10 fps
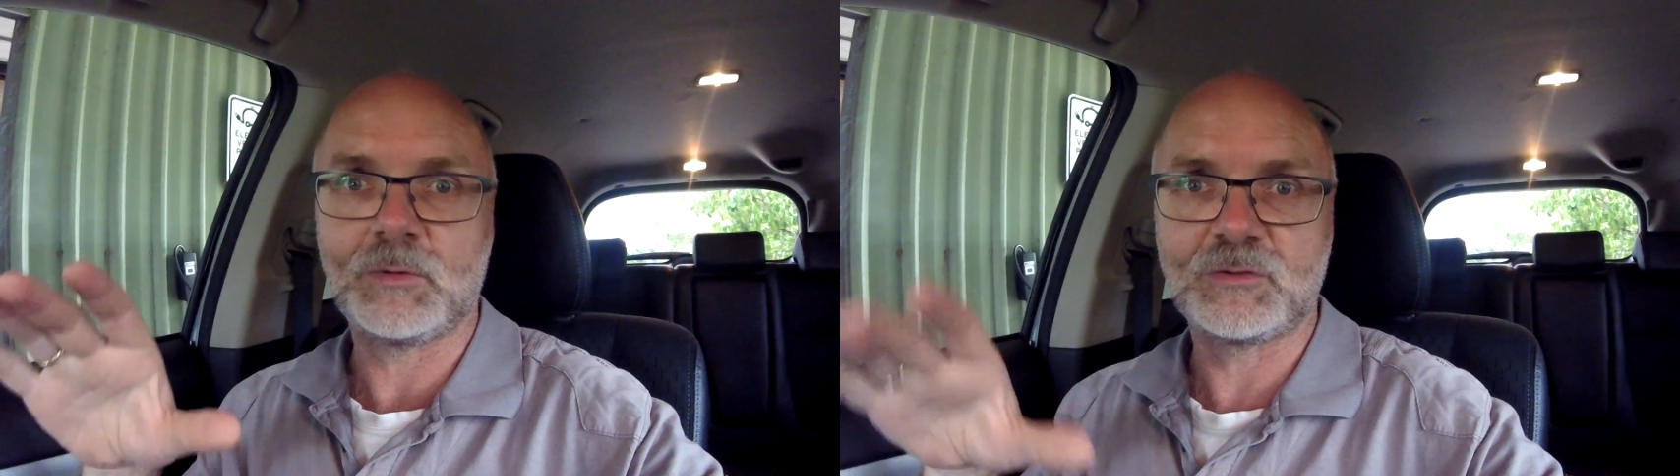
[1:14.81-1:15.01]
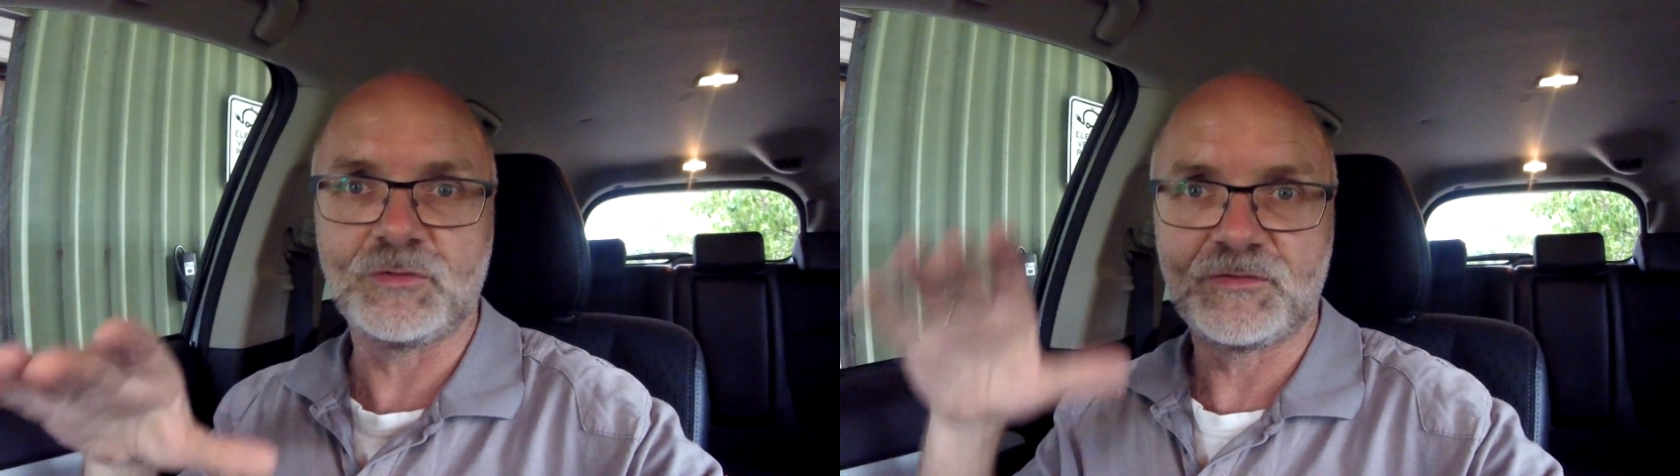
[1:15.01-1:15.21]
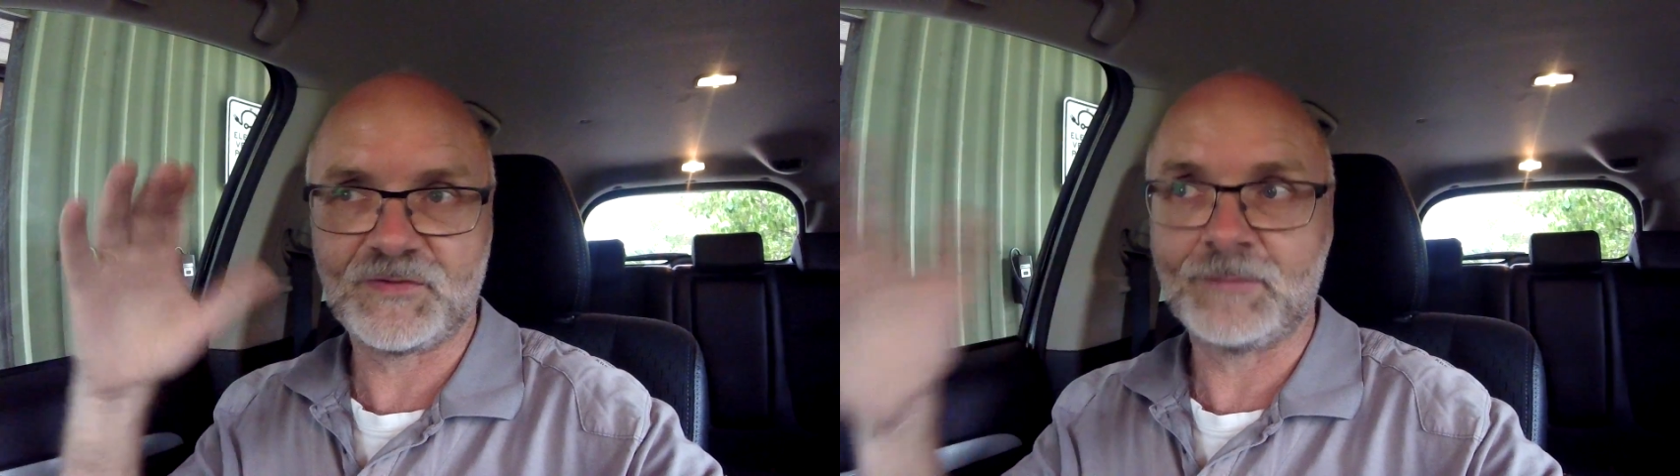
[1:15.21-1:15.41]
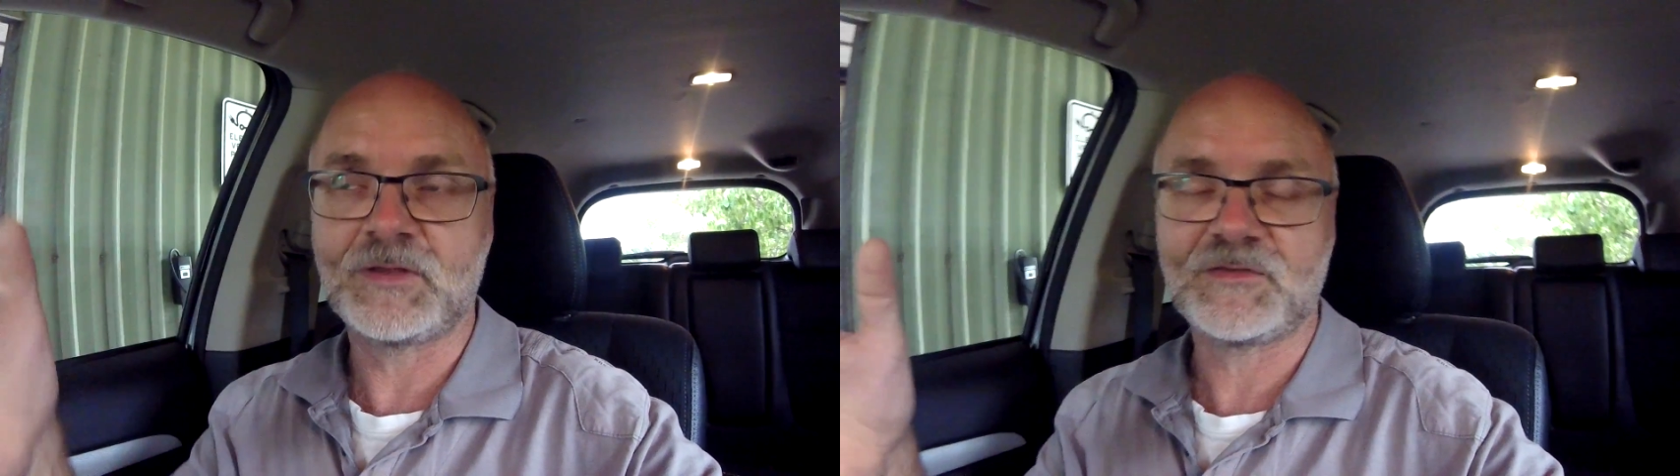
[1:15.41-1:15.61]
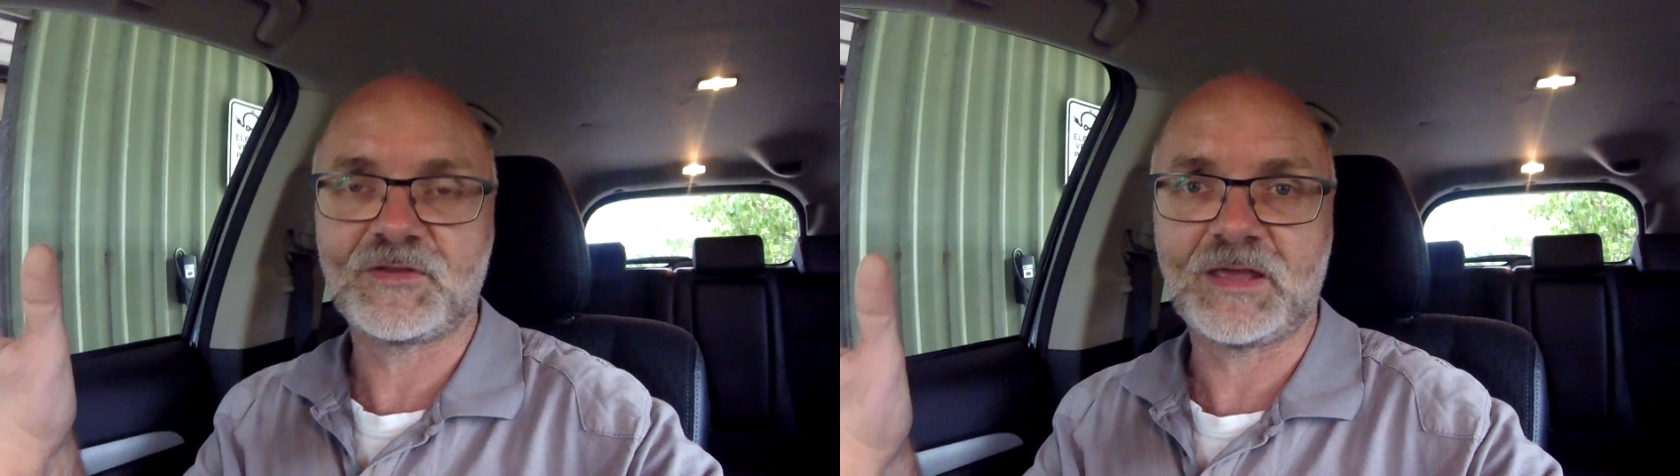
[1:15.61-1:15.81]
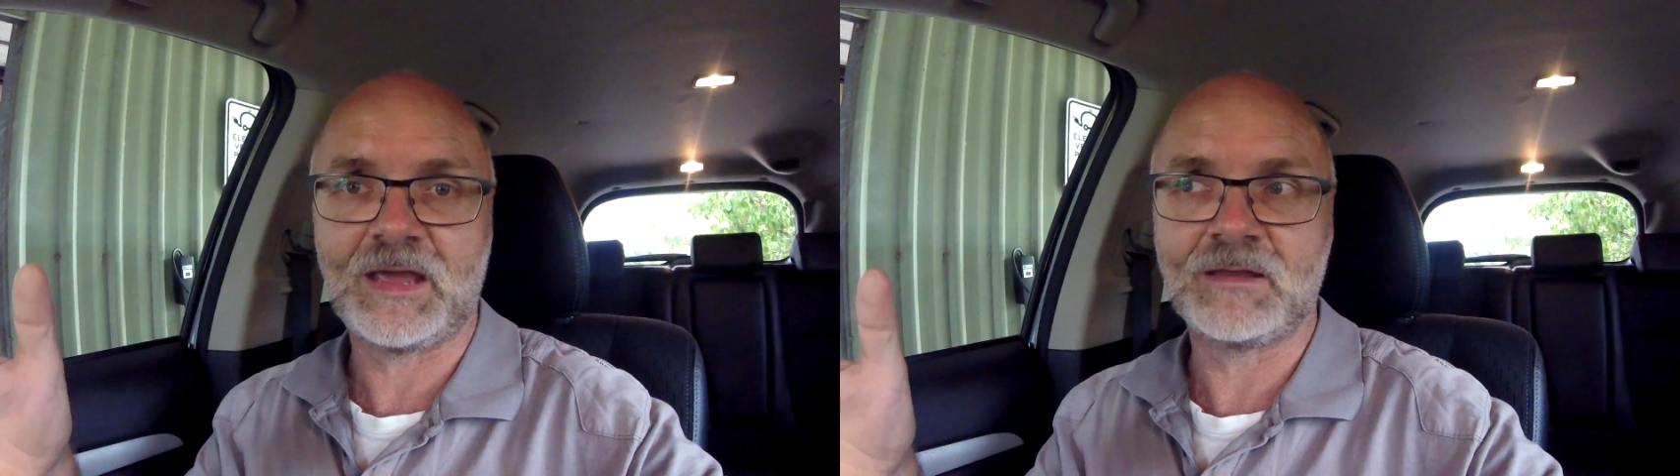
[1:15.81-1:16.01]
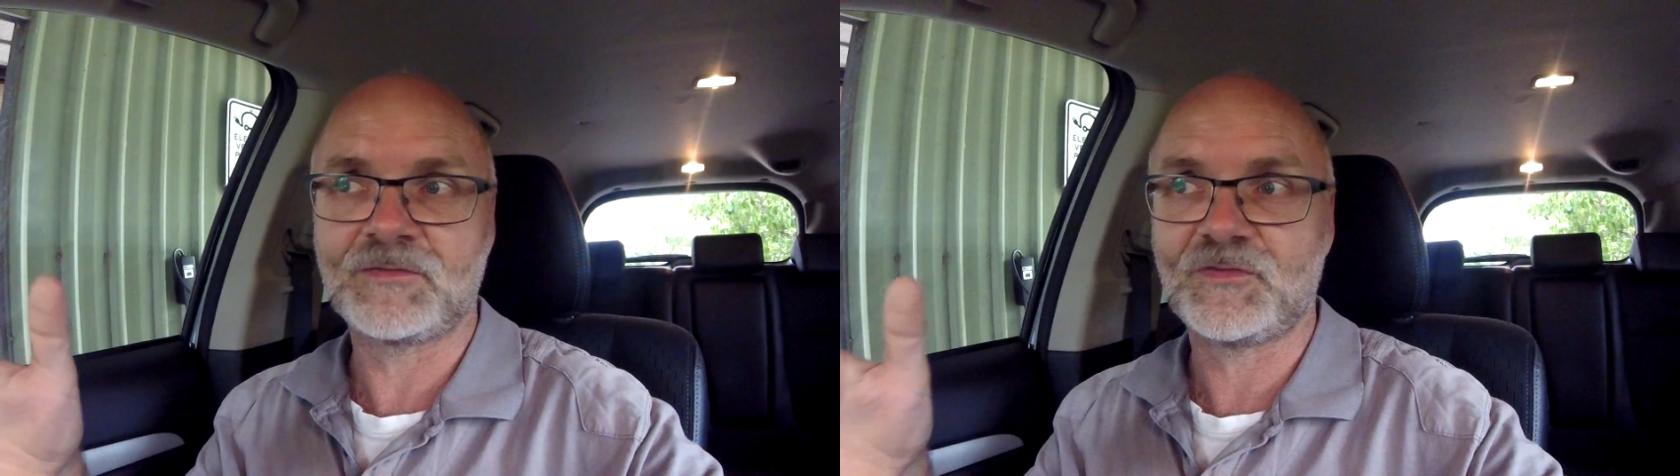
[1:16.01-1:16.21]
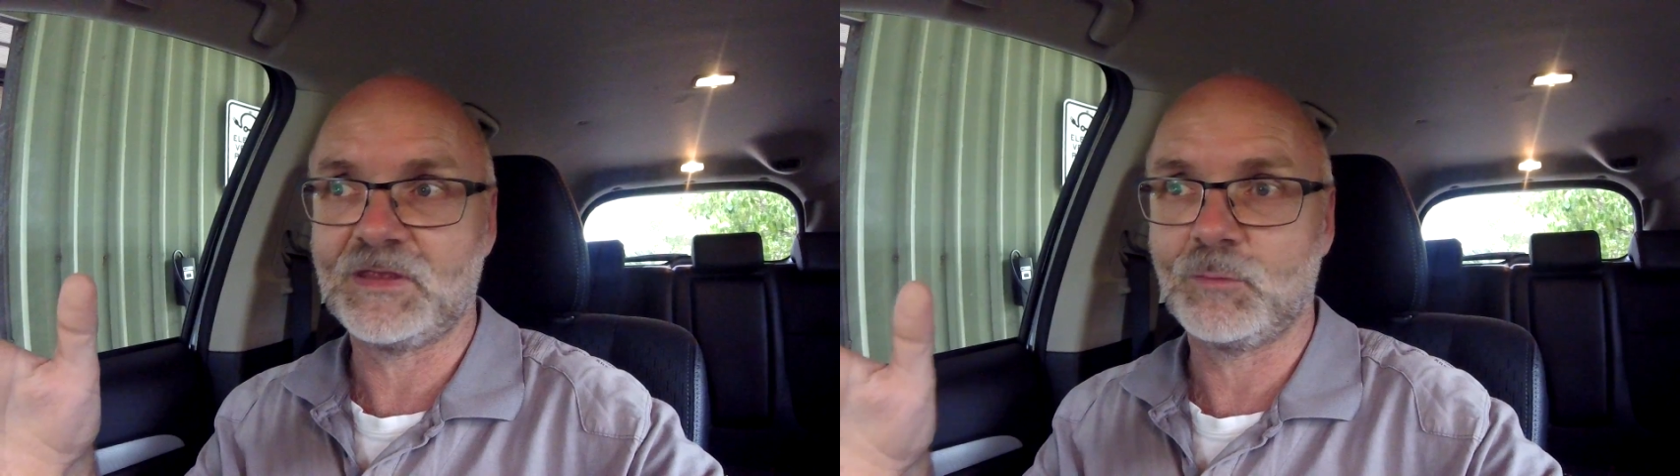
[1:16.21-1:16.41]
do the same test again and
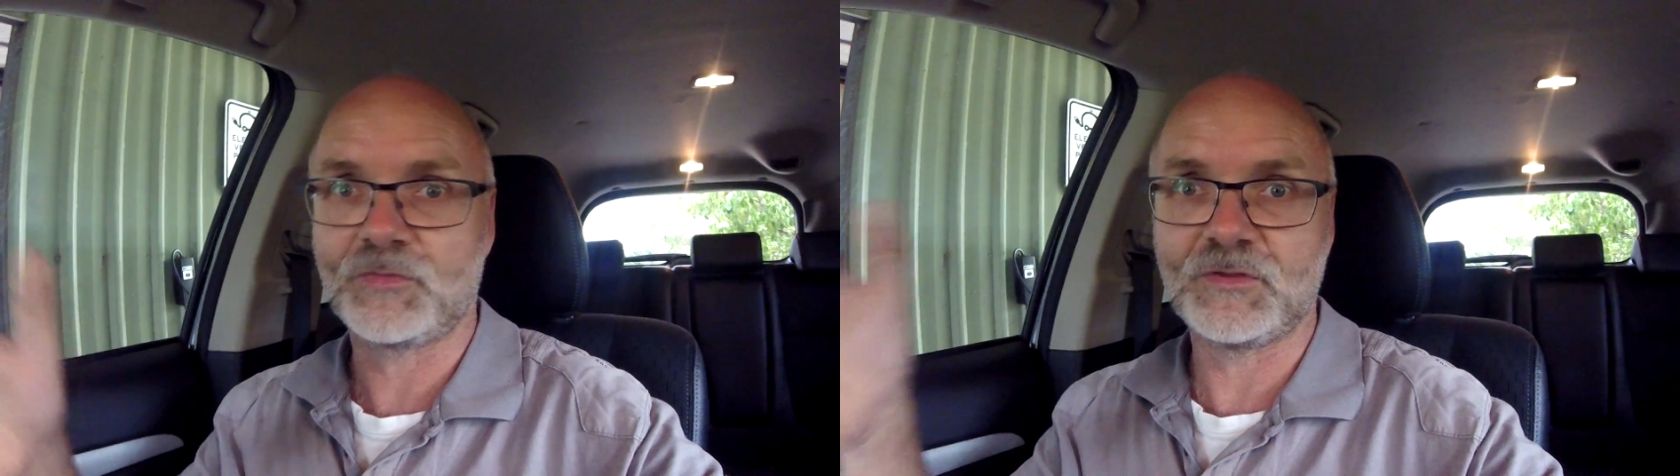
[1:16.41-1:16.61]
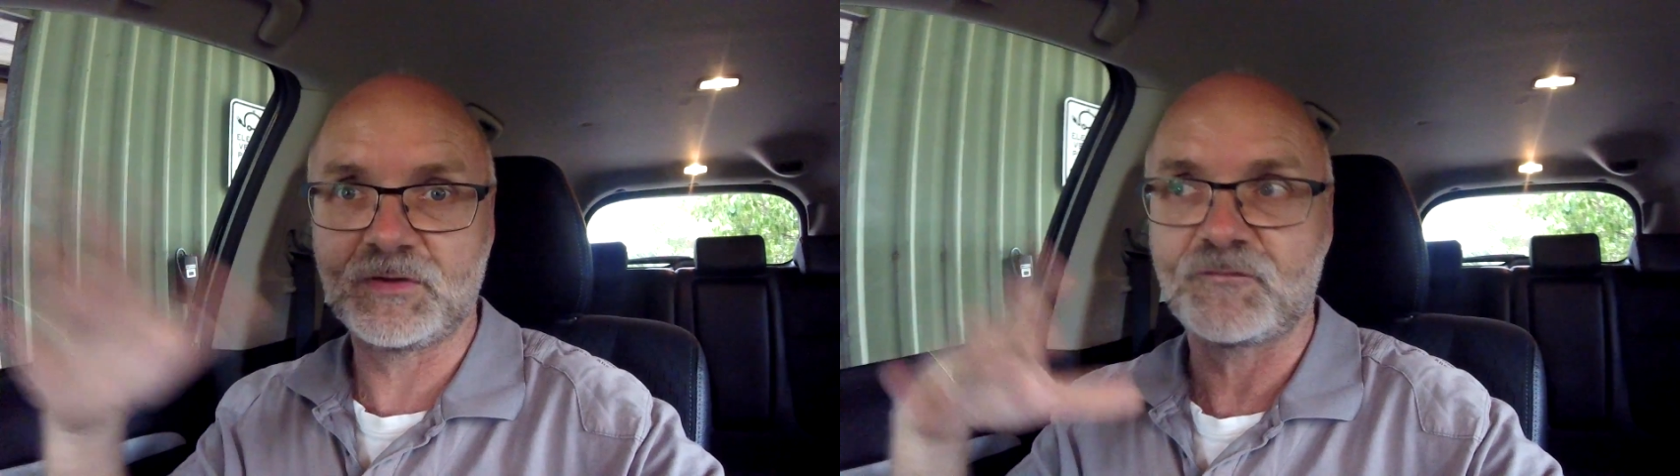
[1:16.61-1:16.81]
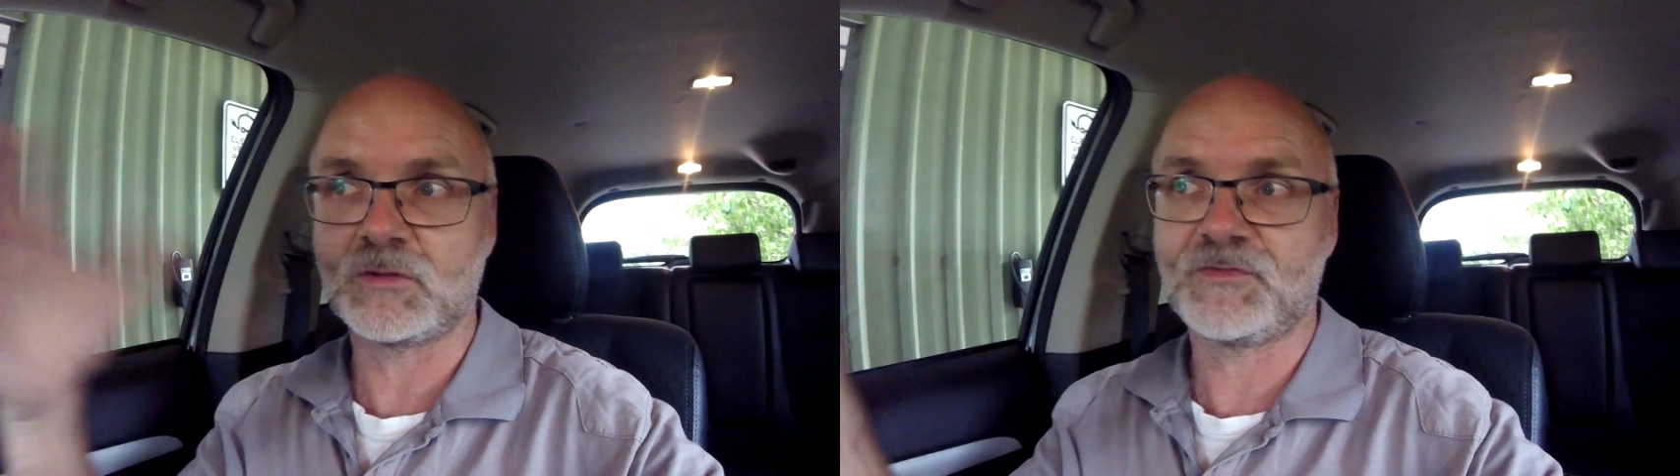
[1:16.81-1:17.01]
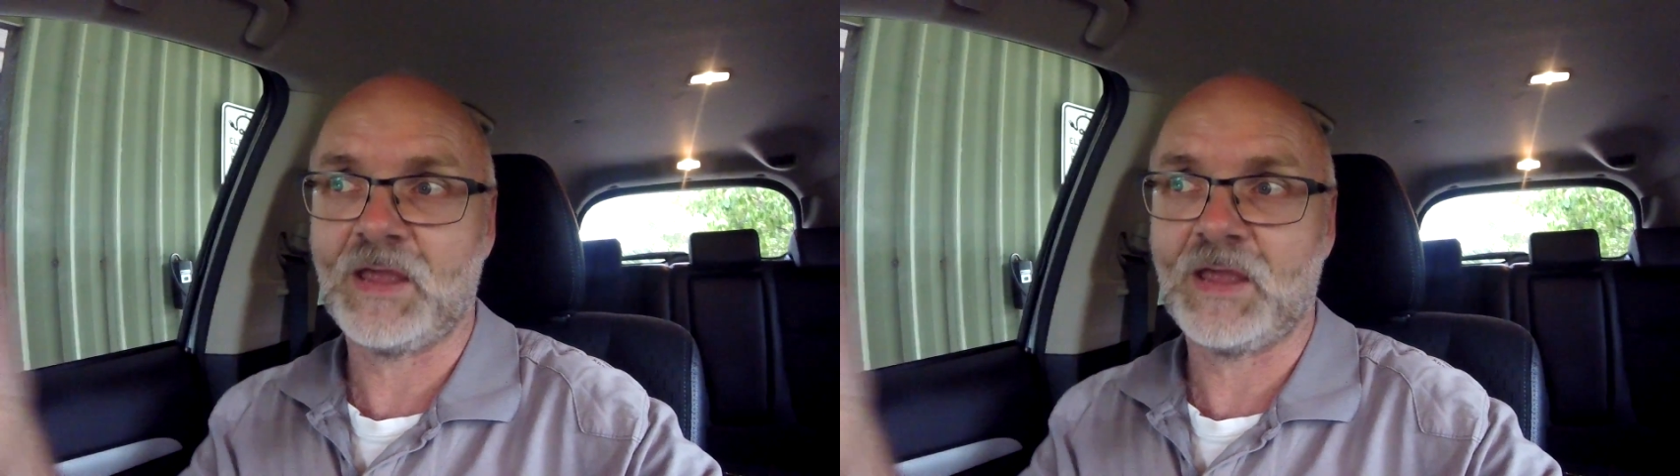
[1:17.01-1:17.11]
see what the difference